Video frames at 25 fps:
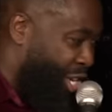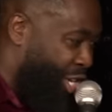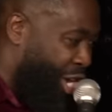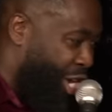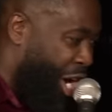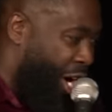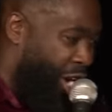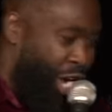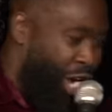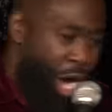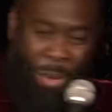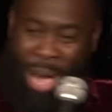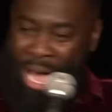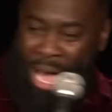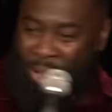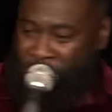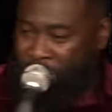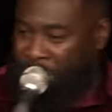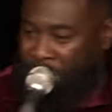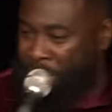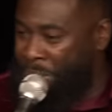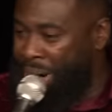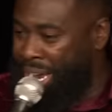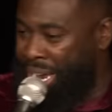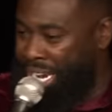You can't go out
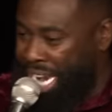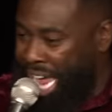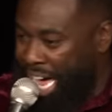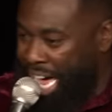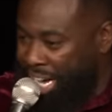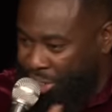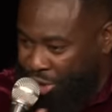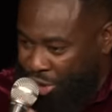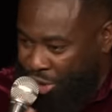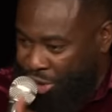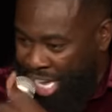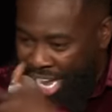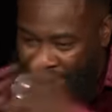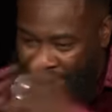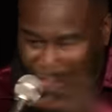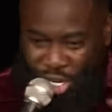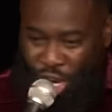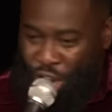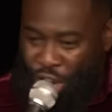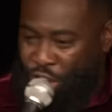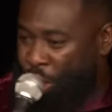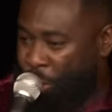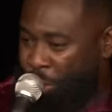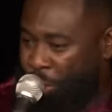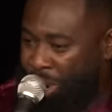for the month now because you
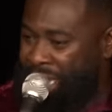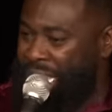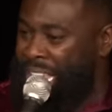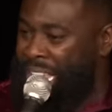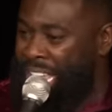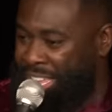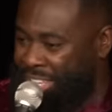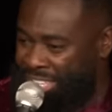don't know where.